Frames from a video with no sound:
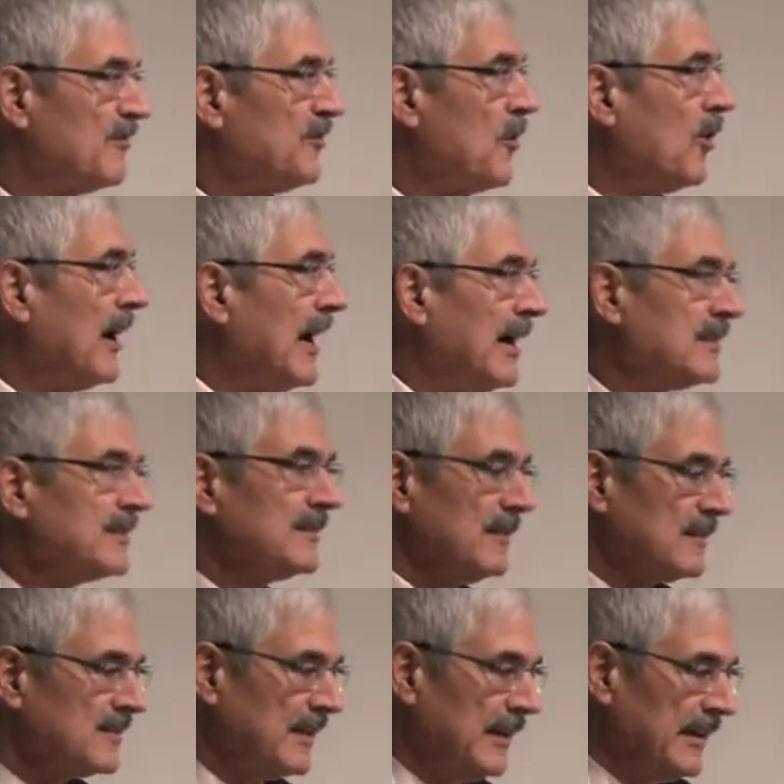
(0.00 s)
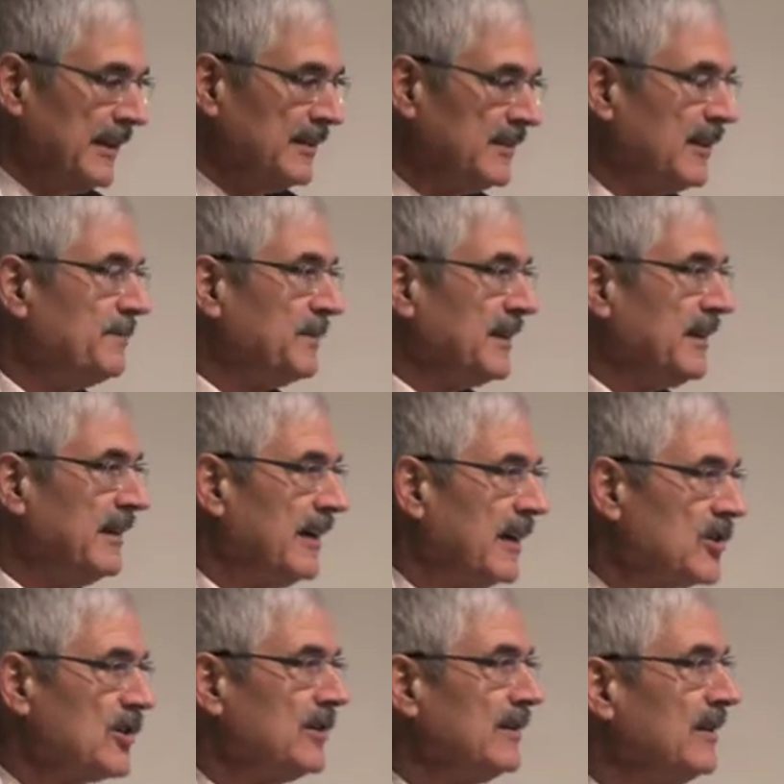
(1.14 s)
For us, selling drip
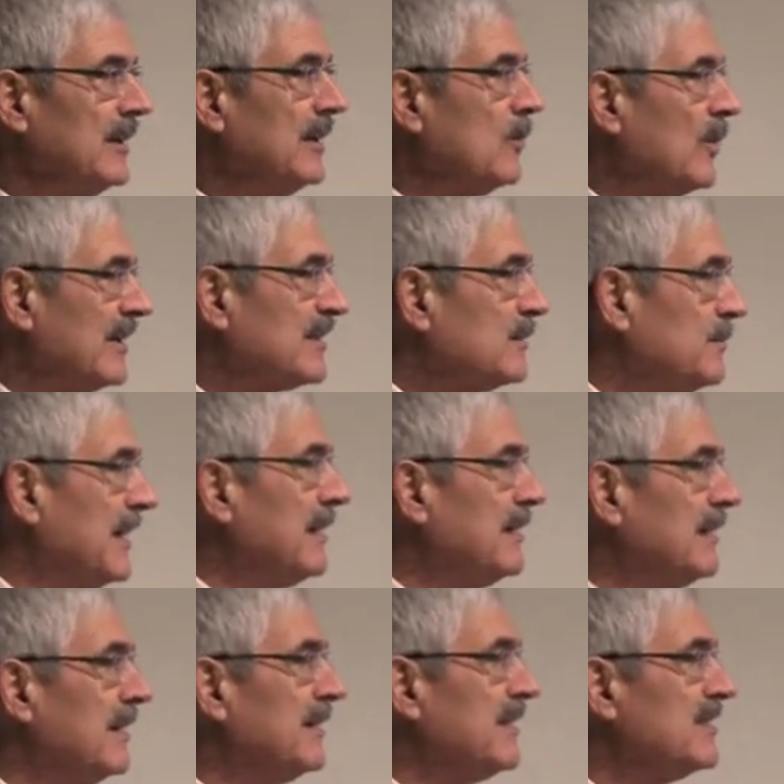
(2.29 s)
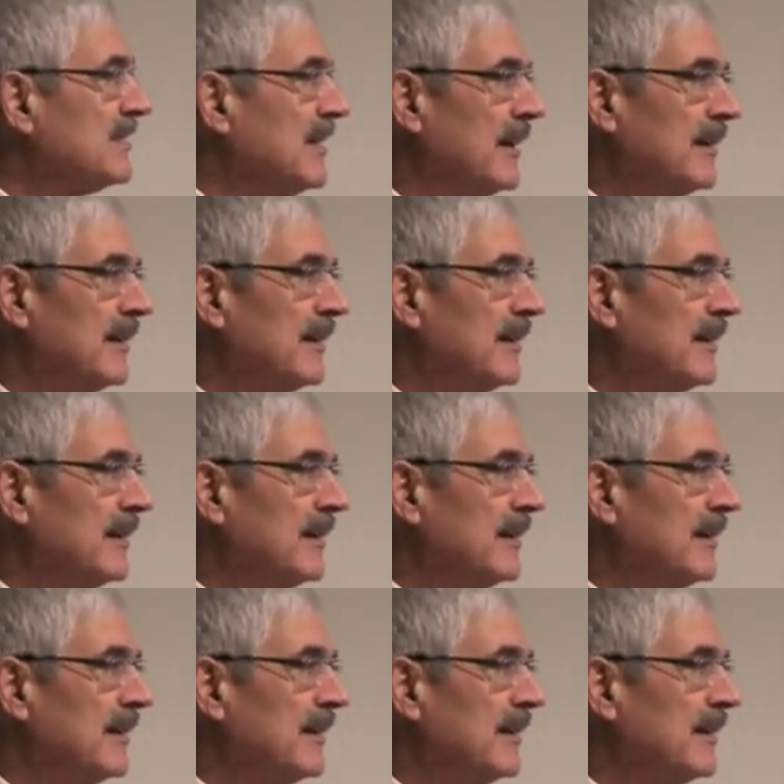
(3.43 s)
irrigation in West Bank and